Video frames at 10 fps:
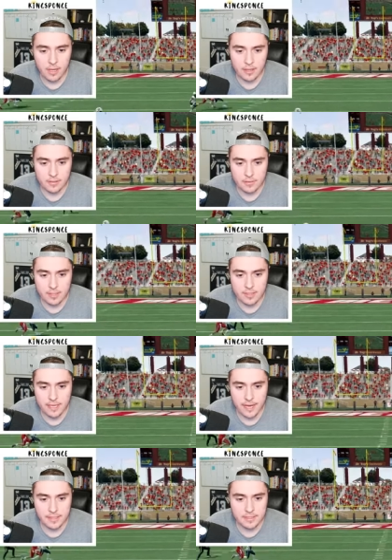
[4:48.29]
uh, Utah State
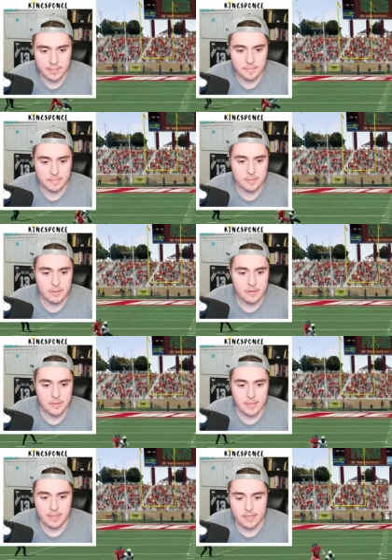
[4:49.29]
Aggies.
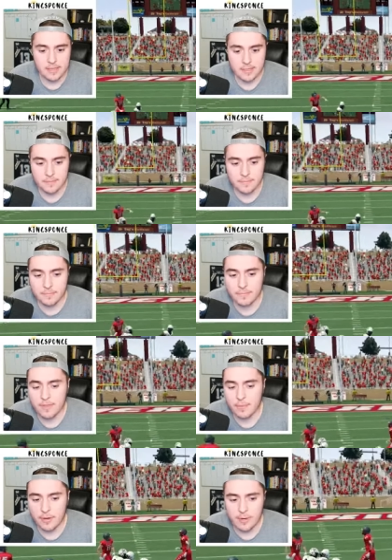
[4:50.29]
Um,
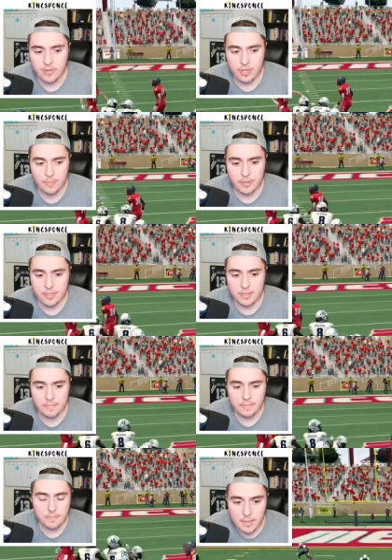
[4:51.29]
yeah, we don't want to drop one here.
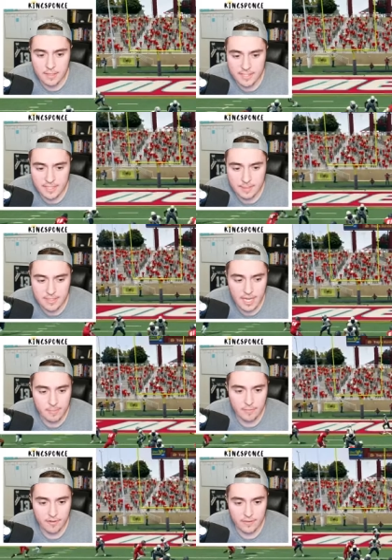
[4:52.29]
The sim has not
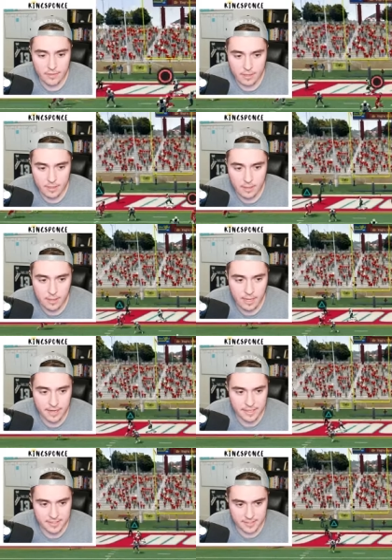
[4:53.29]
been favoring the
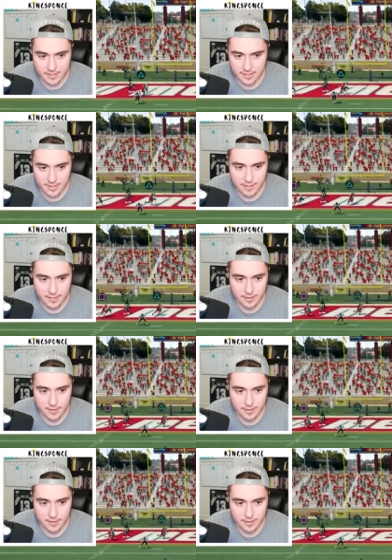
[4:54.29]
Aggies this year as they're